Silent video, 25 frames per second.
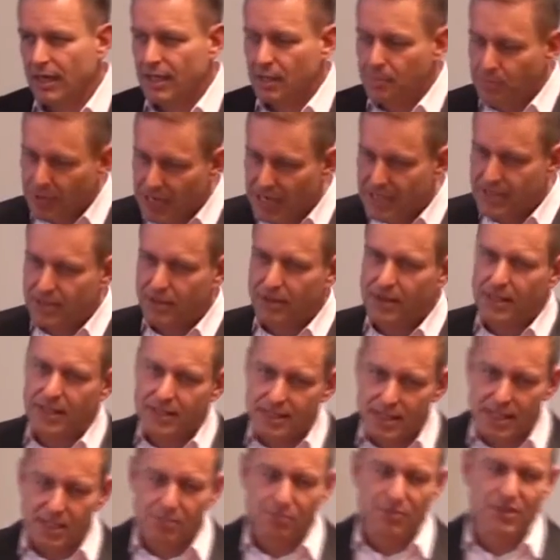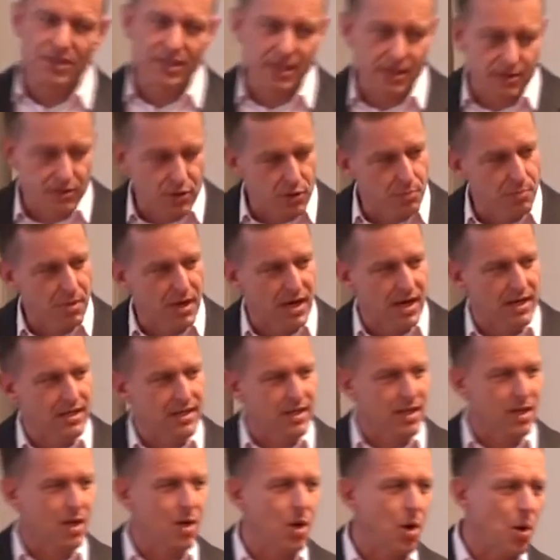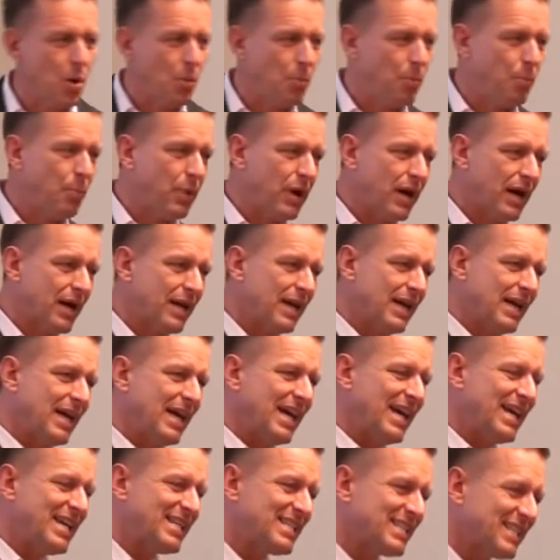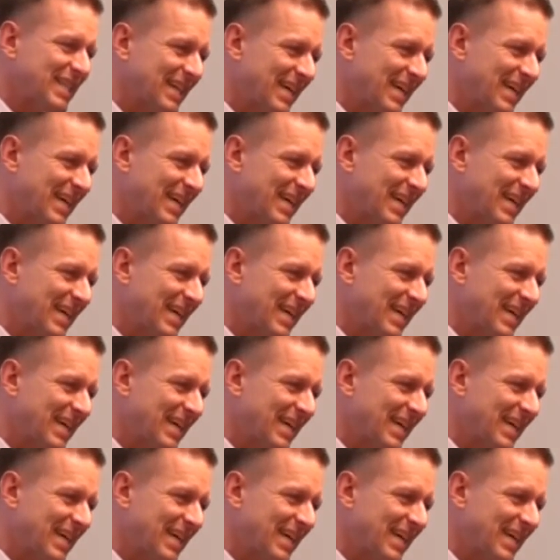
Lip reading: Depends on the assessment center, but as